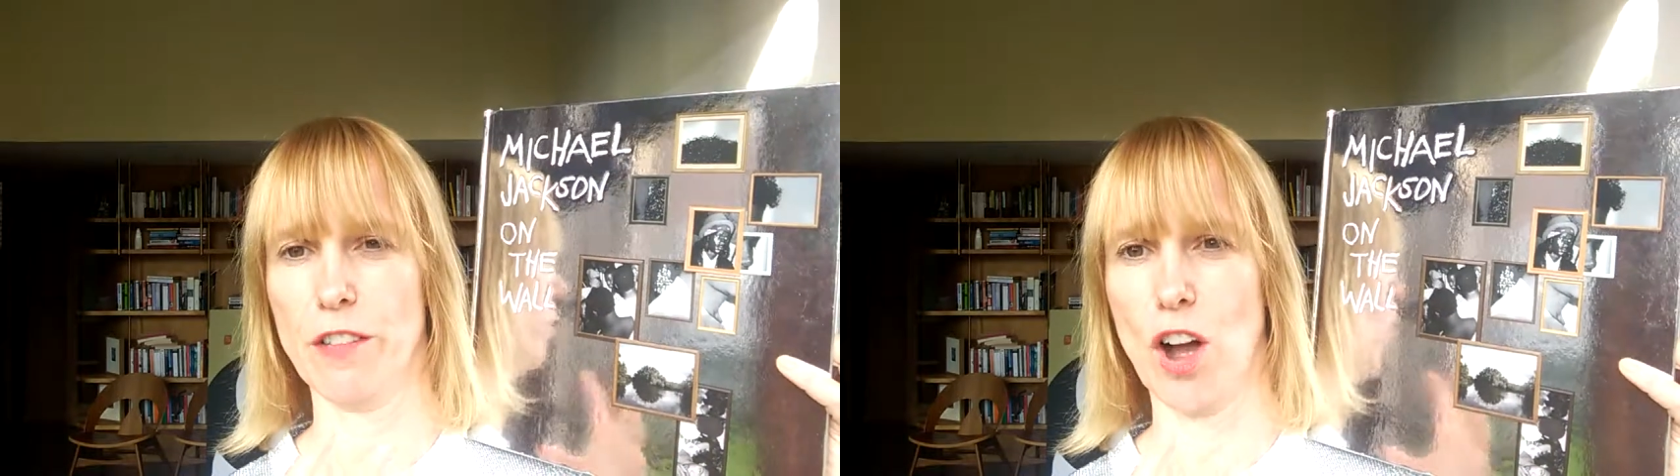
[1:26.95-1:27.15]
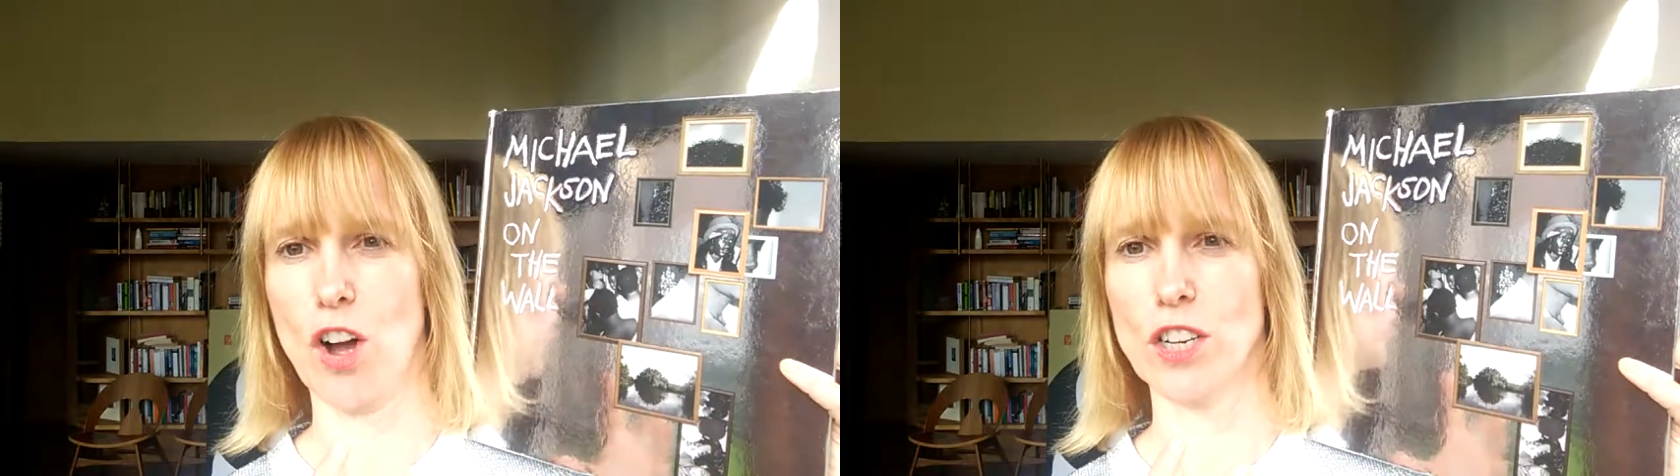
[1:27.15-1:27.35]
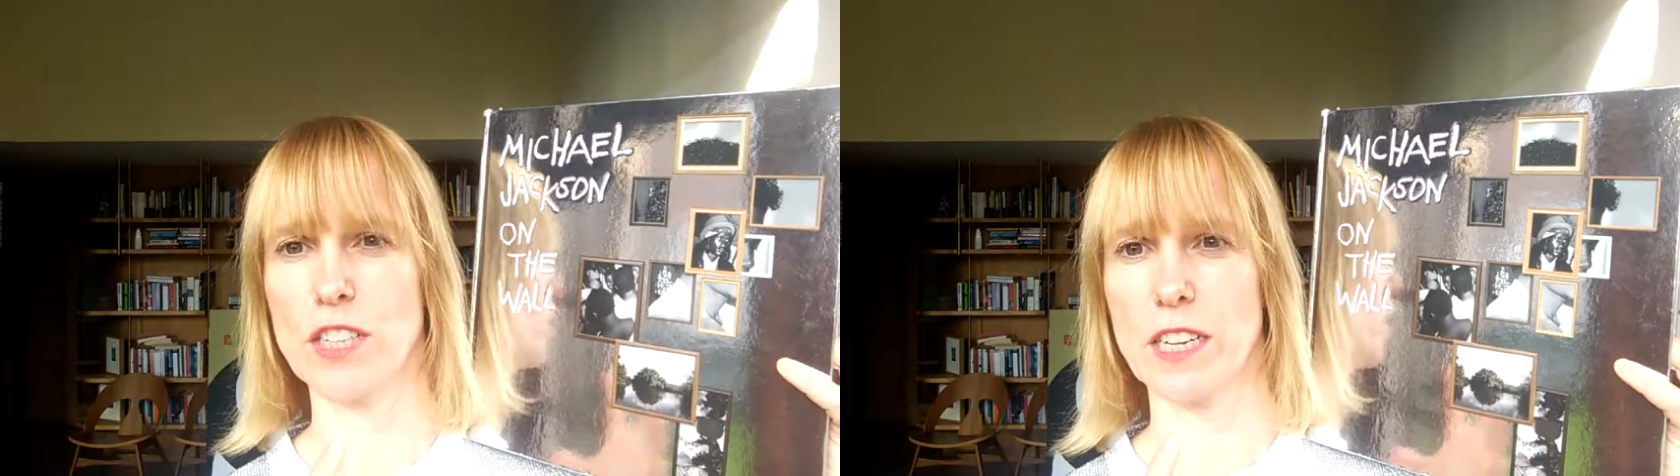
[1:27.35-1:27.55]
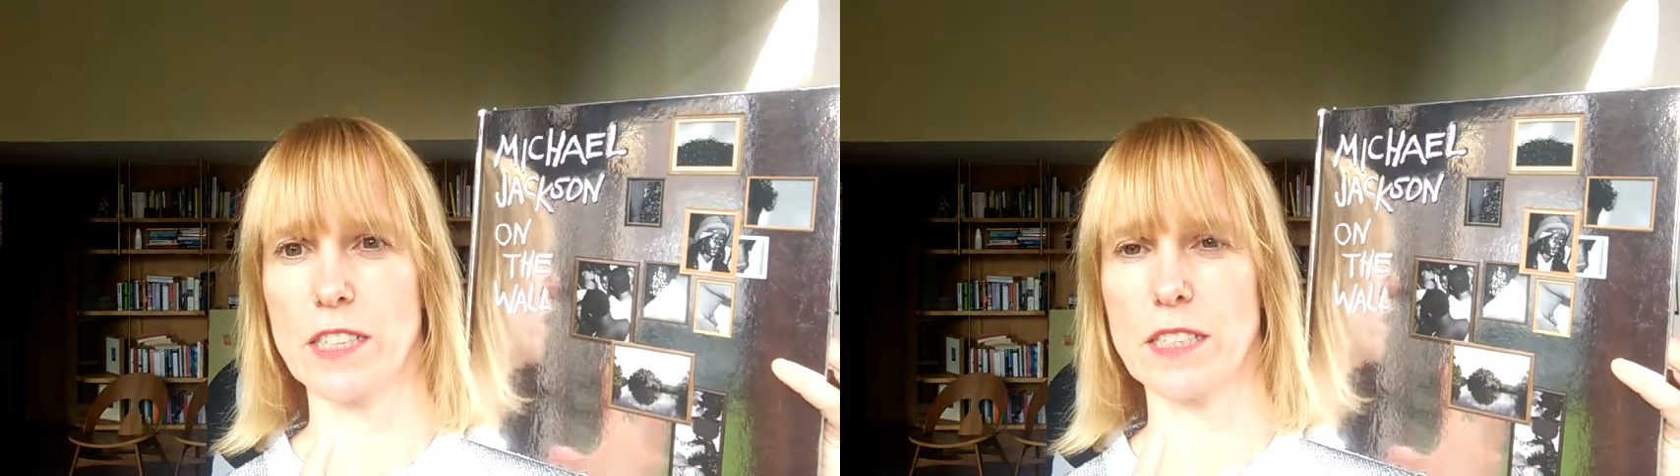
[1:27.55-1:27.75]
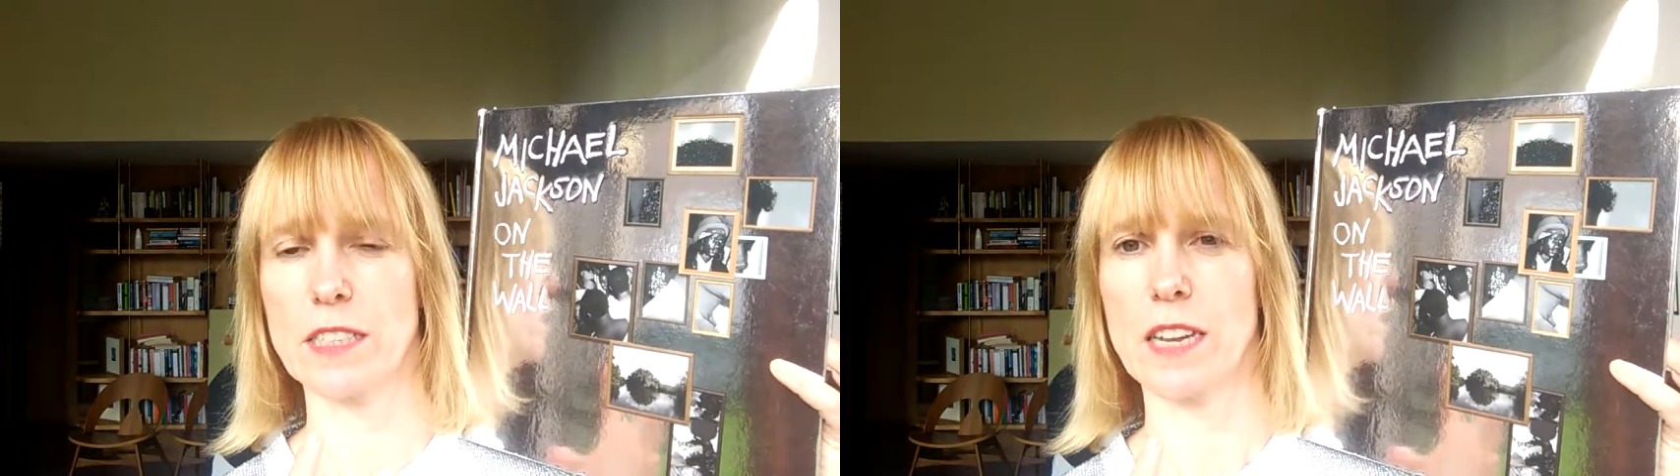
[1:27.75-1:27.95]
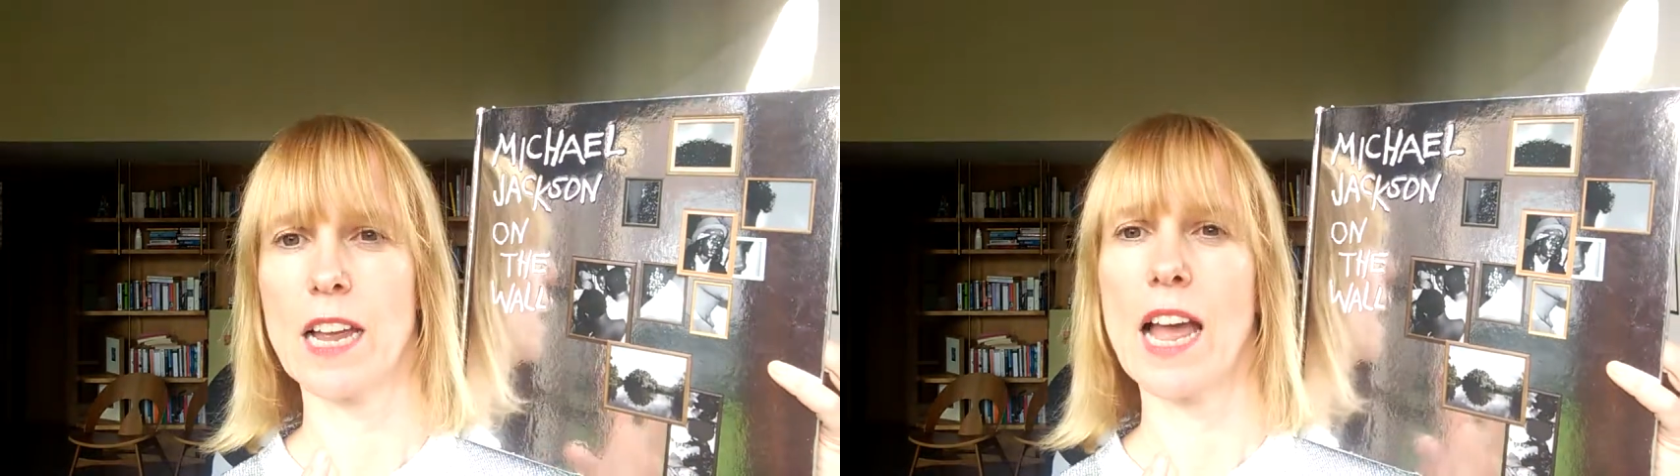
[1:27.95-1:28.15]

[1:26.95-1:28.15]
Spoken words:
for artists,